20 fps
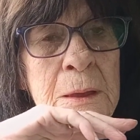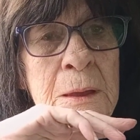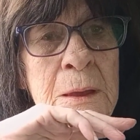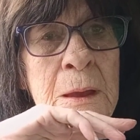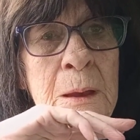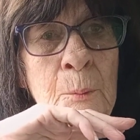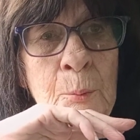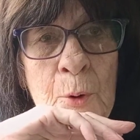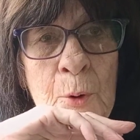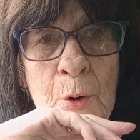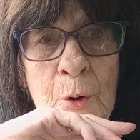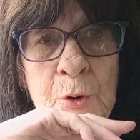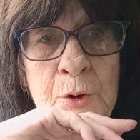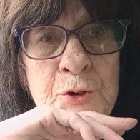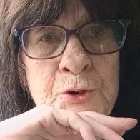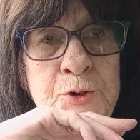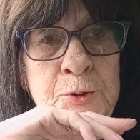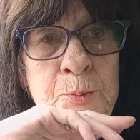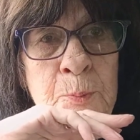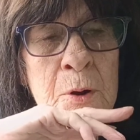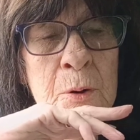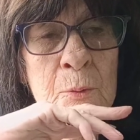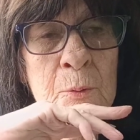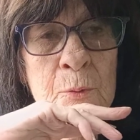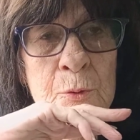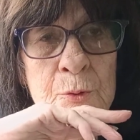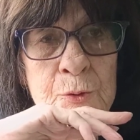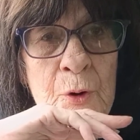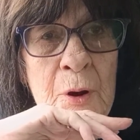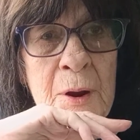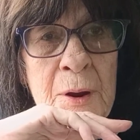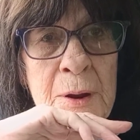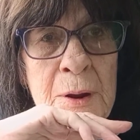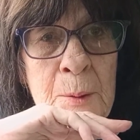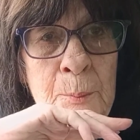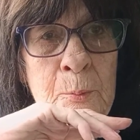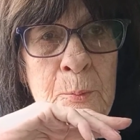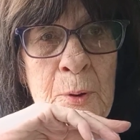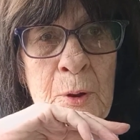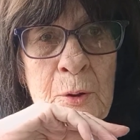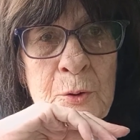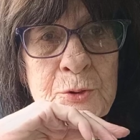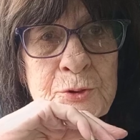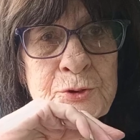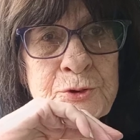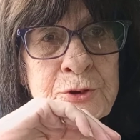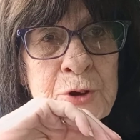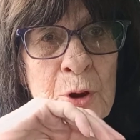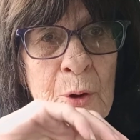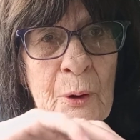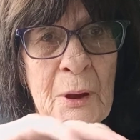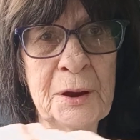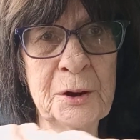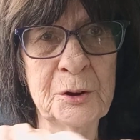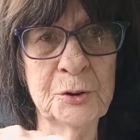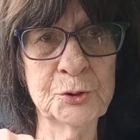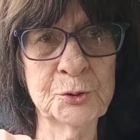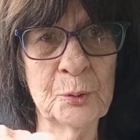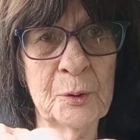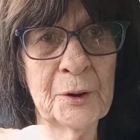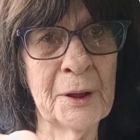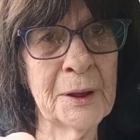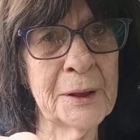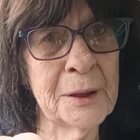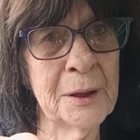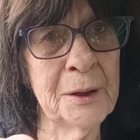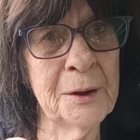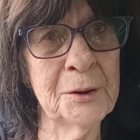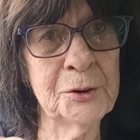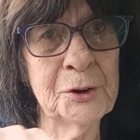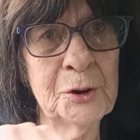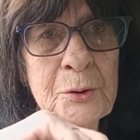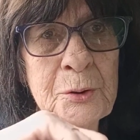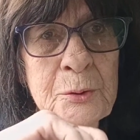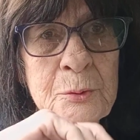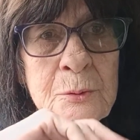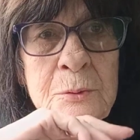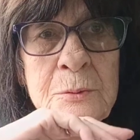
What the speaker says: a broken spirit will dry up your bones. So here's what I gotta do.